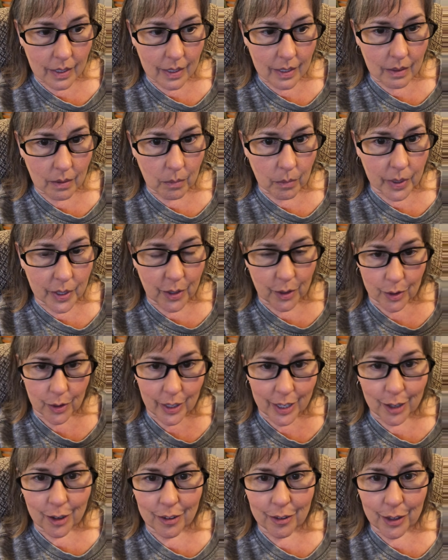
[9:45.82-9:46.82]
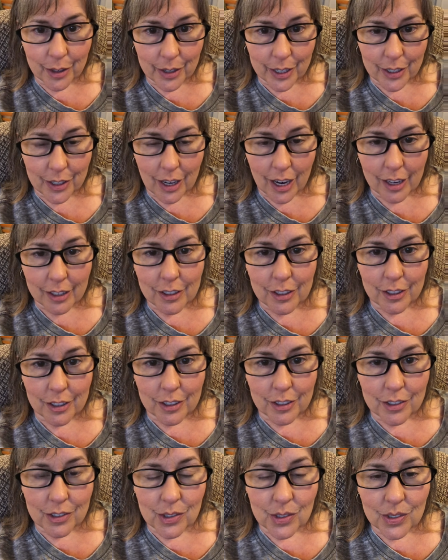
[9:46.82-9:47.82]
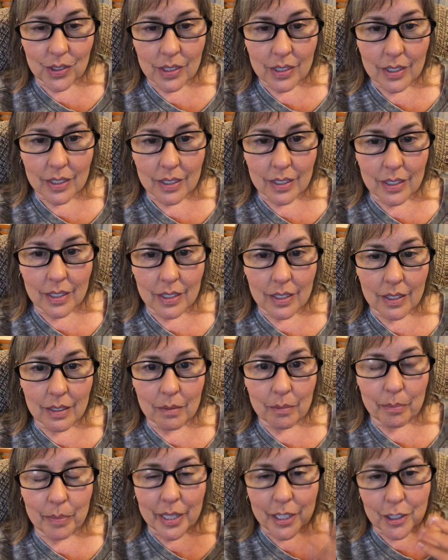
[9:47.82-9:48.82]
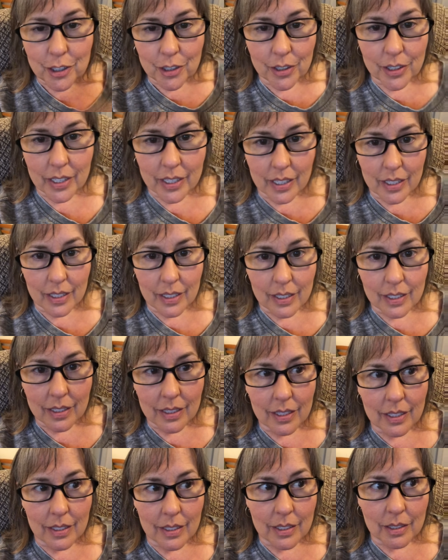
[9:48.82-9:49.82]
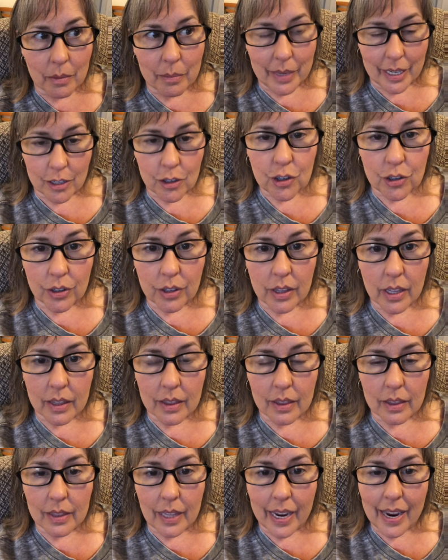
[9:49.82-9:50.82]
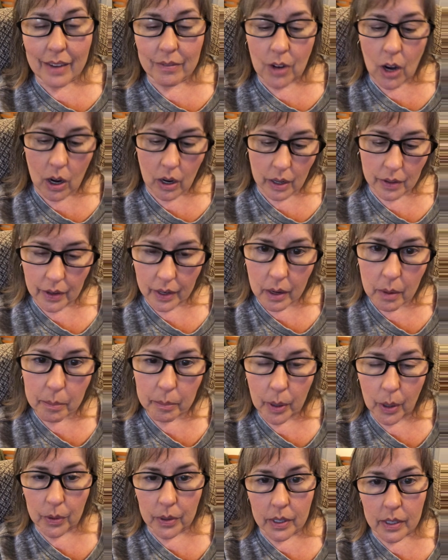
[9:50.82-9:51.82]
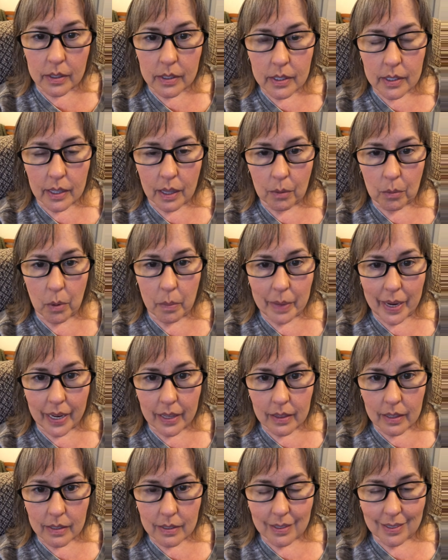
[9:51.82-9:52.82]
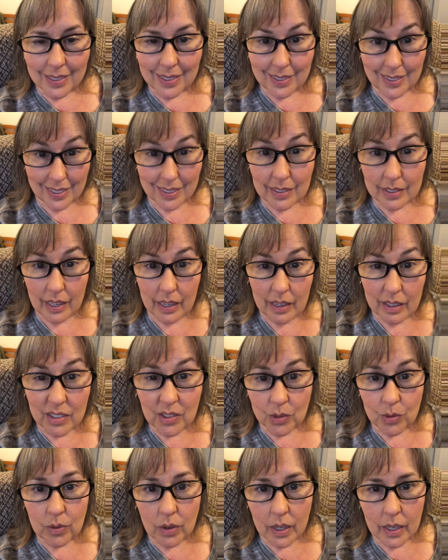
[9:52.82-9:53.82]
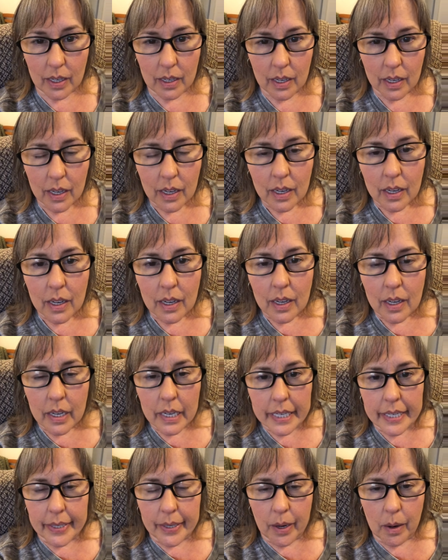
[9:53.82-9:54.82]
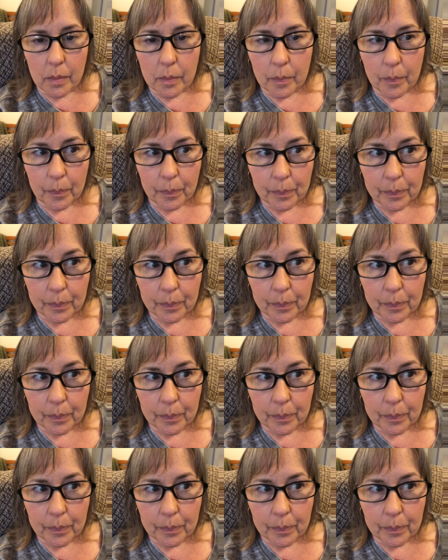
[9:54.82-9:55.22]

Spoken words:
when you're interviewing doctors, be sure to make sure that they have all the components that will make this a success, right? I